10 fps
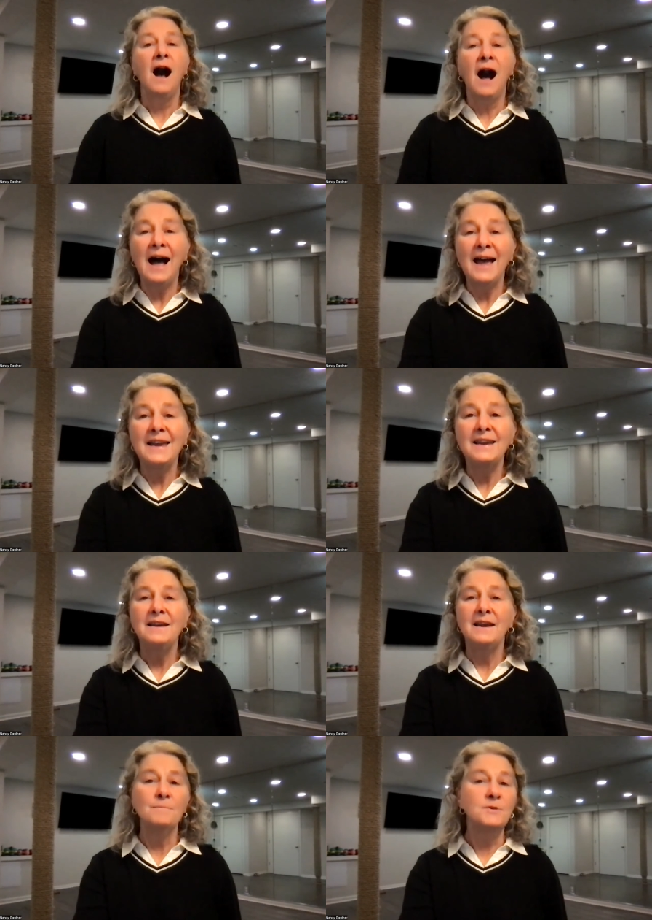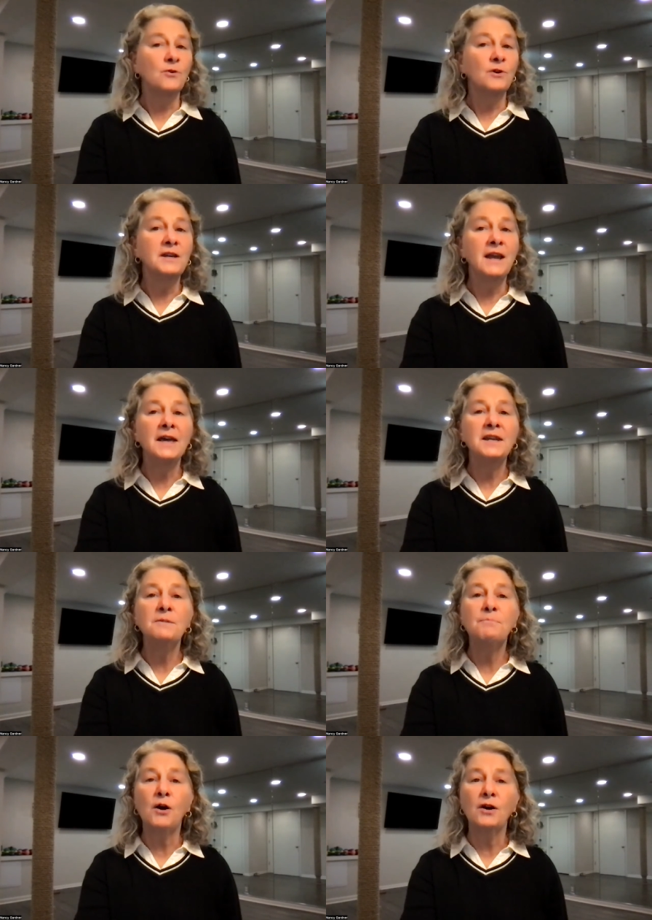I am an
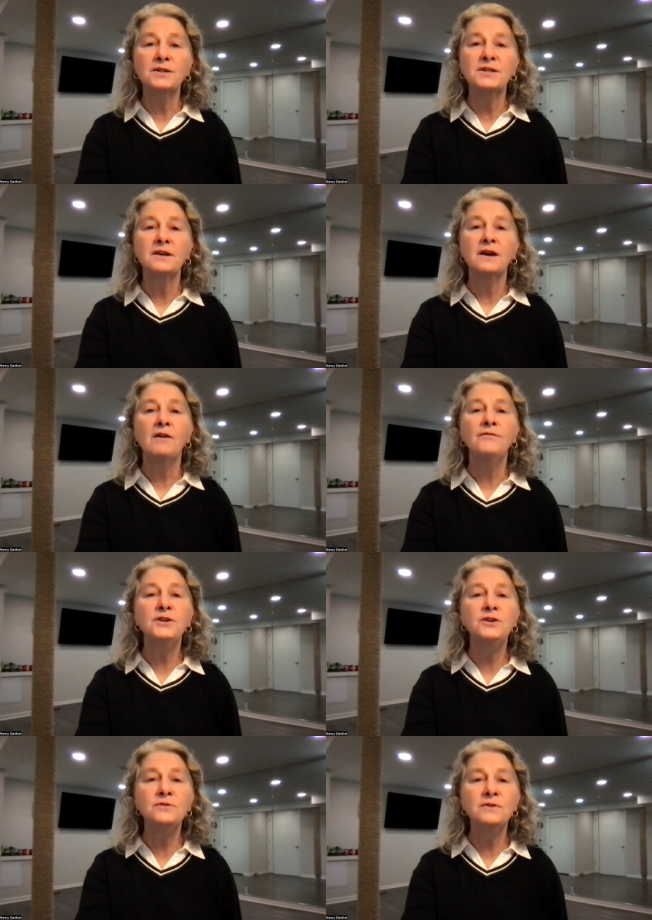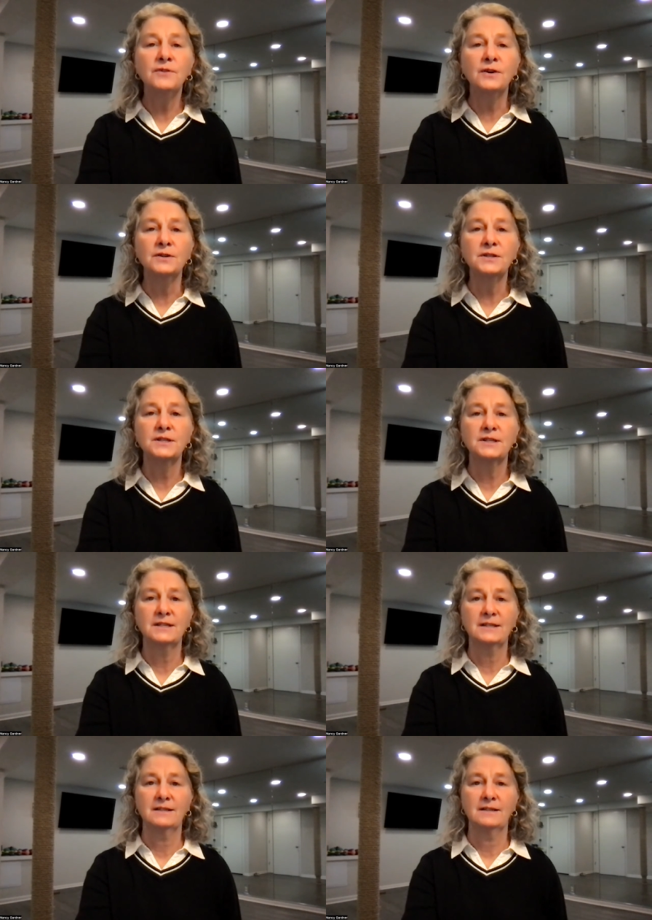organic part of the
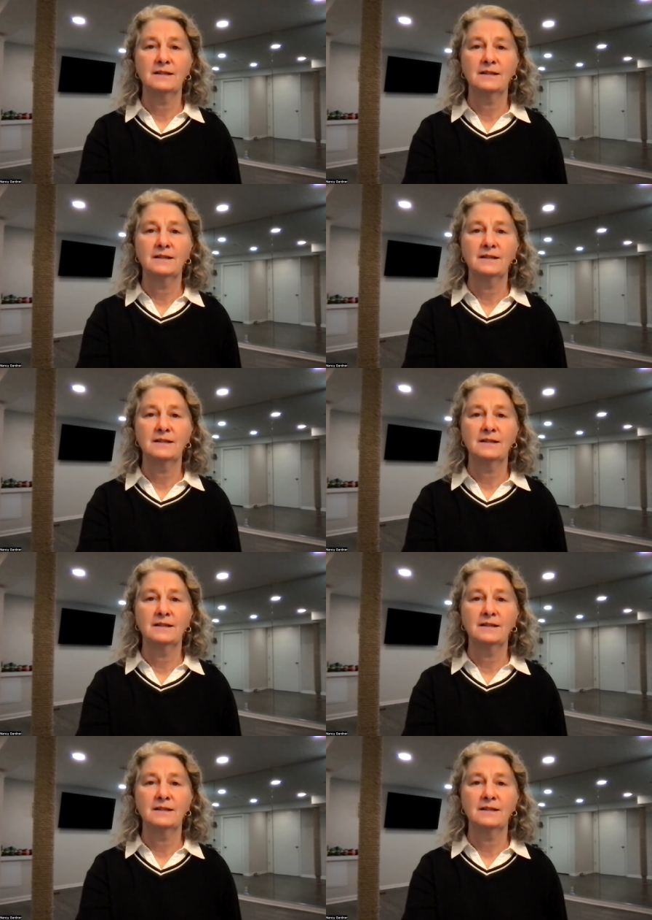universe.